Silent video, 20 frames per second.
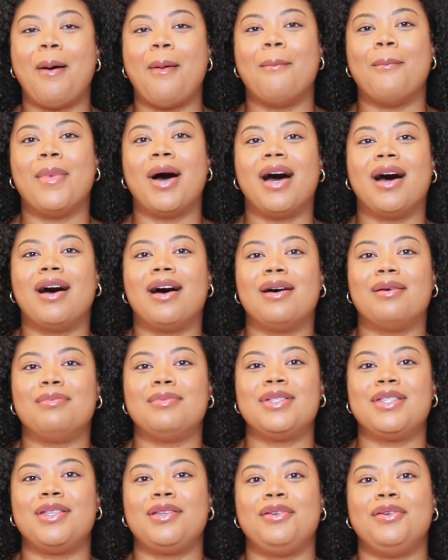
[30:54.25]

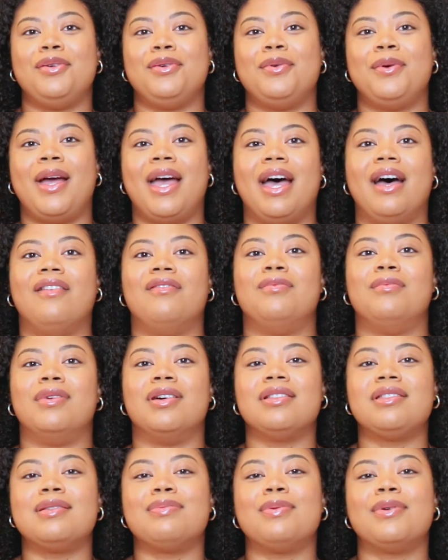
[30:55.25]
moms who have
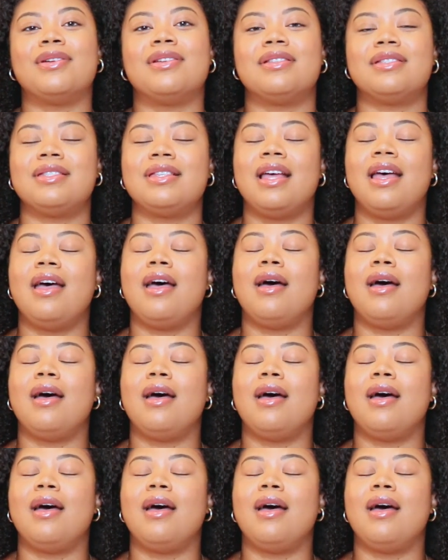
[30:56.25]
multiples,